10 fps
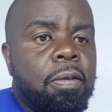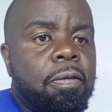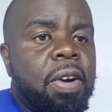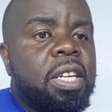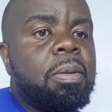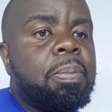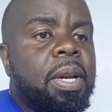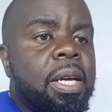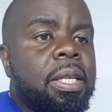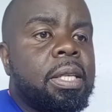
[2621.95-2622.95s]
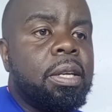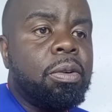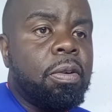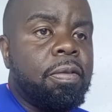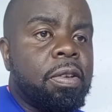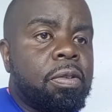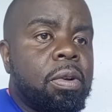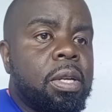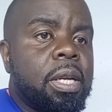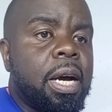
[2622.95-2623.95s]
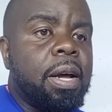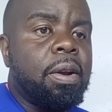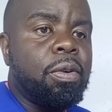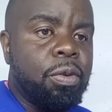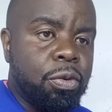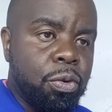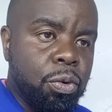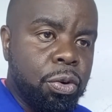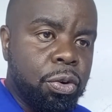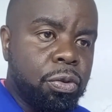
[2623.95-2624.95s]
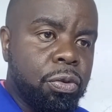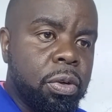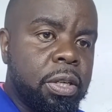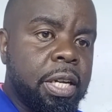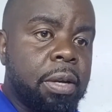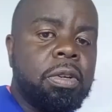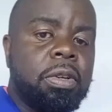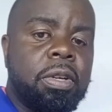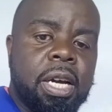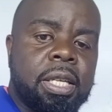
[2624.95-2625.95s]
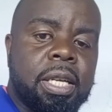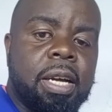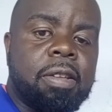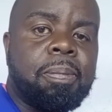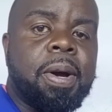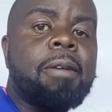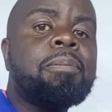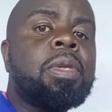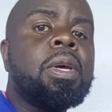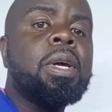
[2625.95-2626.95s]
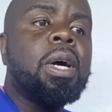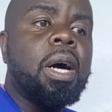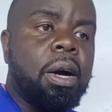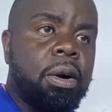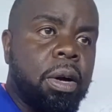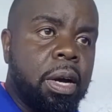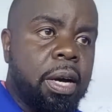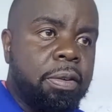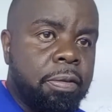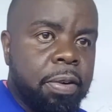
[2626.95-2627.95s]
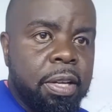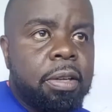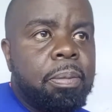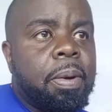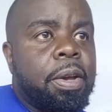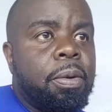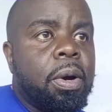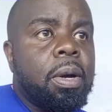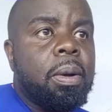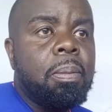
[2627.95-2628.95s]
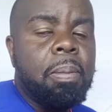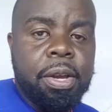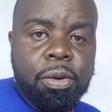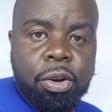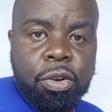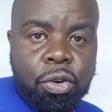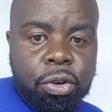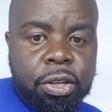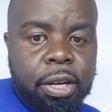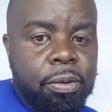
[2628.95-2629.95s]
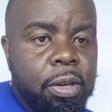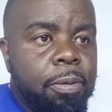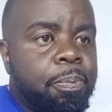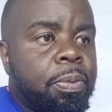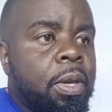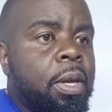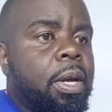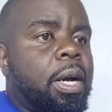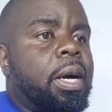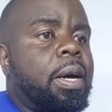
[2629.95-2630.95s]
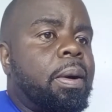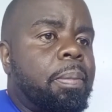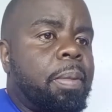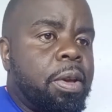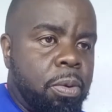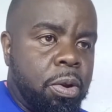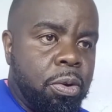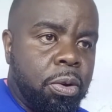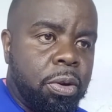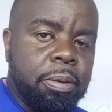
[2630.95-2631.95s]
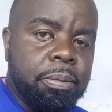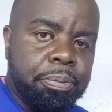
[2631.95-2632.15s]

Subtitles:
Fatty plaques in your vessels are not good. You should take drugs as per advised by your doctor. You see, by your doctor.